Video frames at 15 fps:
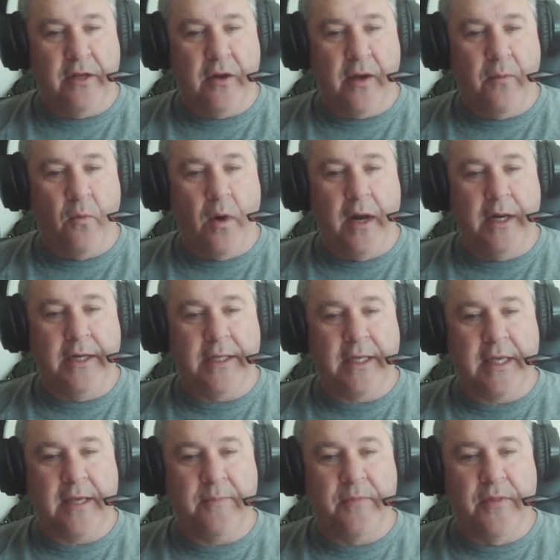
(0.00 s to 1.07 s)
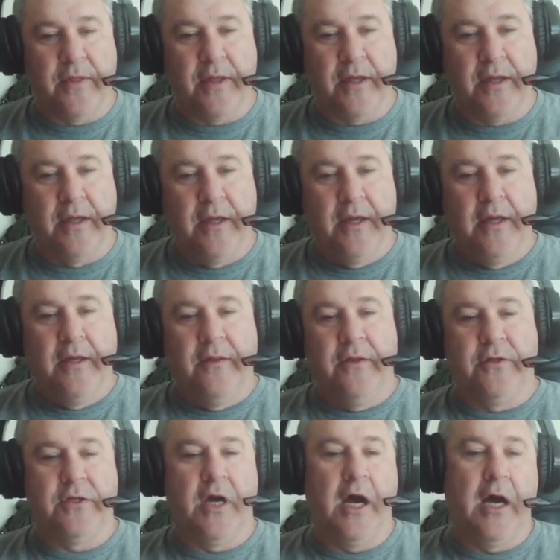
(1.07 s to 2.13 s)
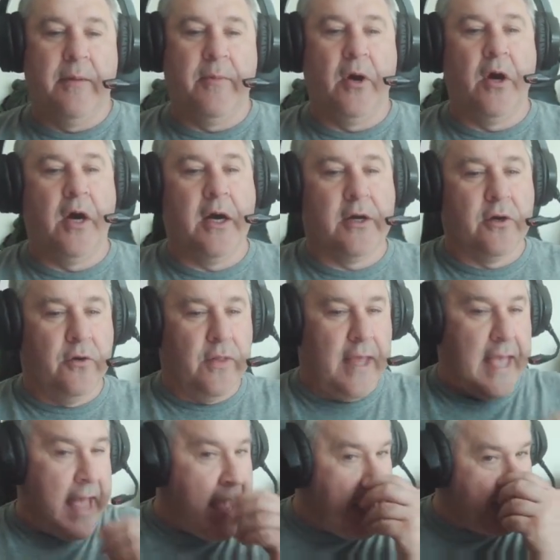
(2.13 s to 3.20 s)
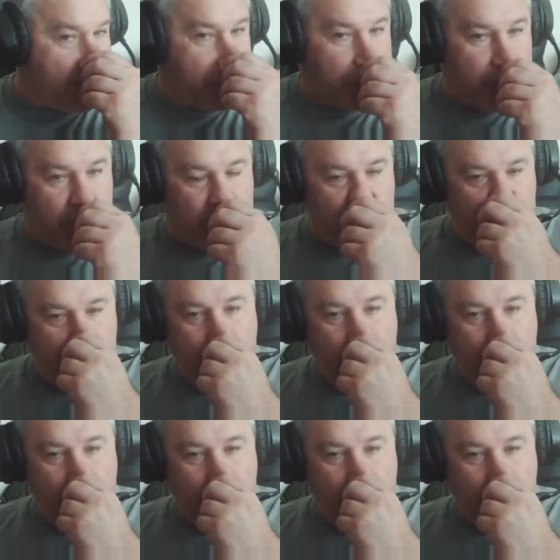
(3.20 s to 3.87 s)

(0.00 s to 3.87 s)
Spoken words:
I wanted to keep the tomahawk or the hatchet